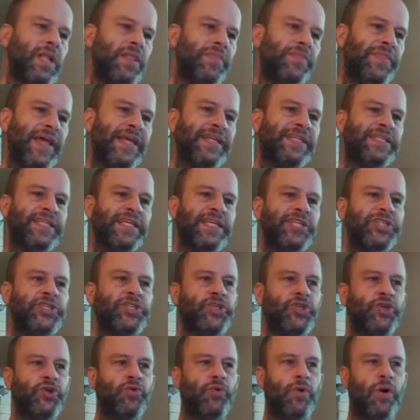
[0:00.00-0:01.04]
they
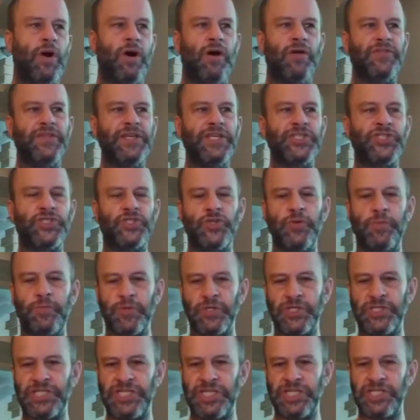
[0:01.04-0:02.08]
teach you all these
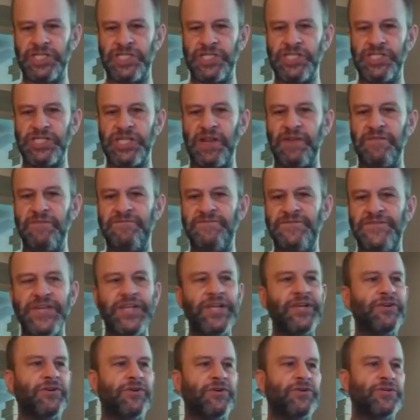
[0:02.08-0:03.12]
superstitions and
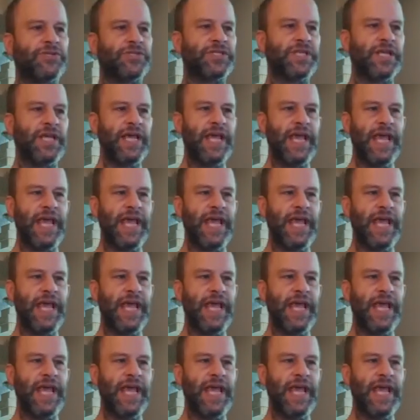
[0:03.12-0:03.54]
fears